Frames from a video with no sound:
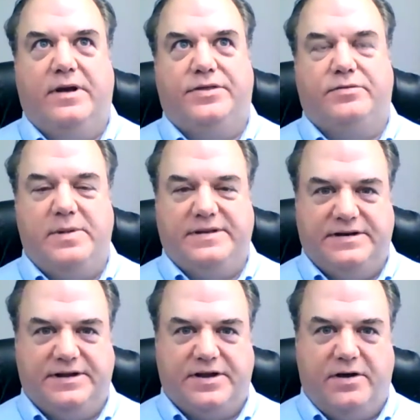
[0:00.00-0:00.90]
3 months
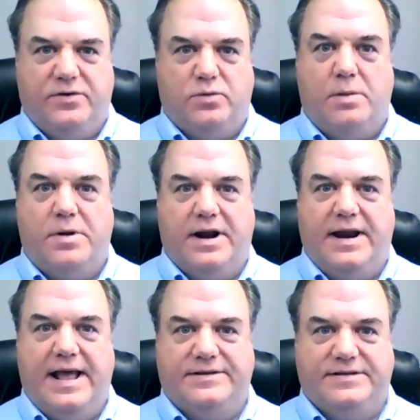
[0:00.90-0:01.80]
into COVID, Walmart
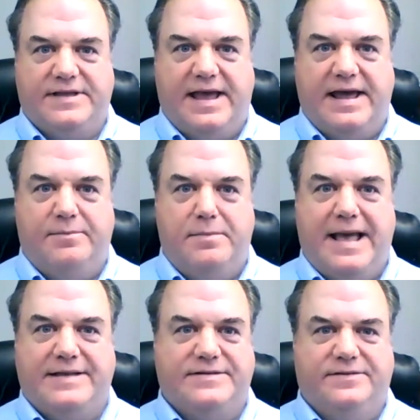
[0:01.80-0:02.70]
announced that they had a
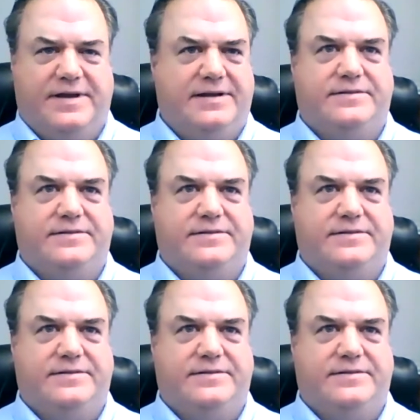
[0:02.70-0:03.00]
massive